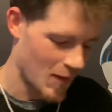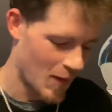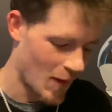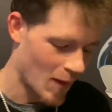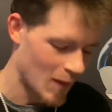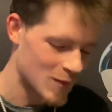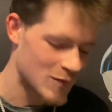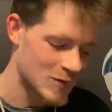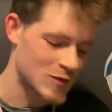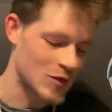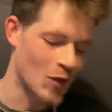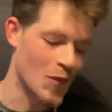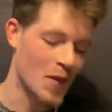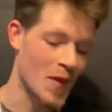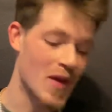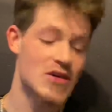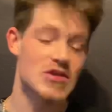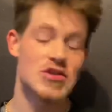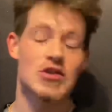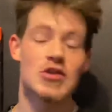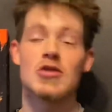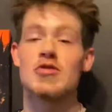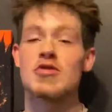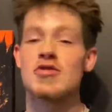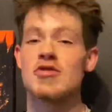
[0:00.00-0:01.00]
So make sure
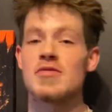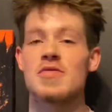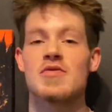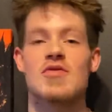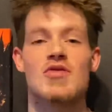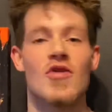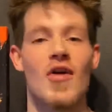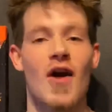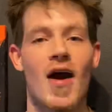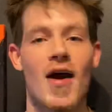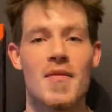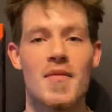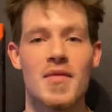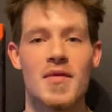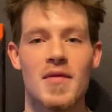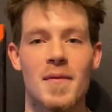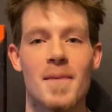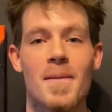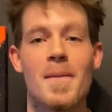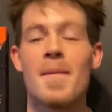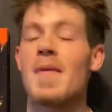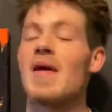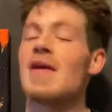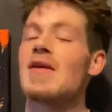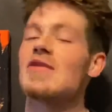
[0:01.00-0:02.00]
you subscribing.
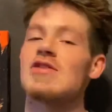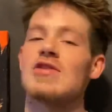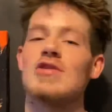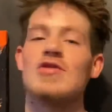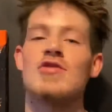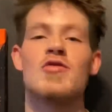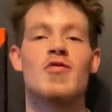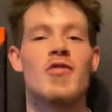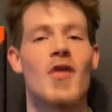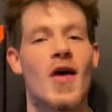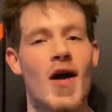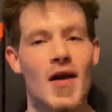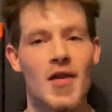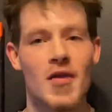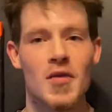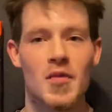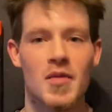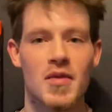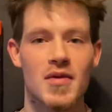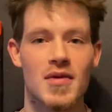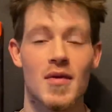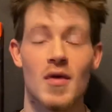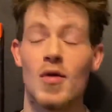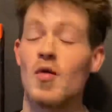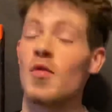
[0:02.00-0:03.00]
Make sure you following.
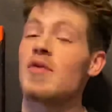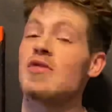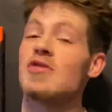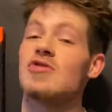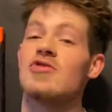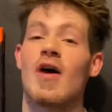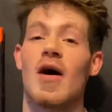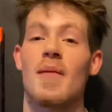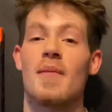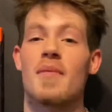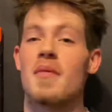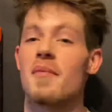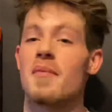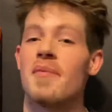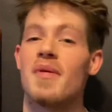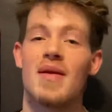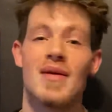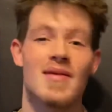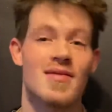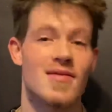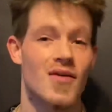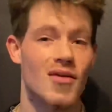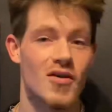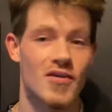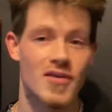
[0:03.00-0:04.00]
We're dropping picks
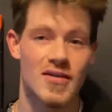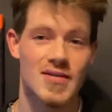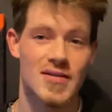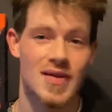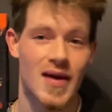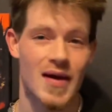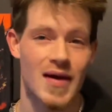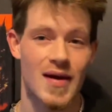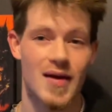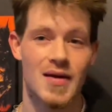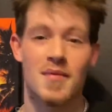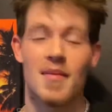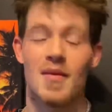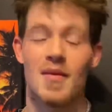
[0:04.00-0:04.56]
all the time.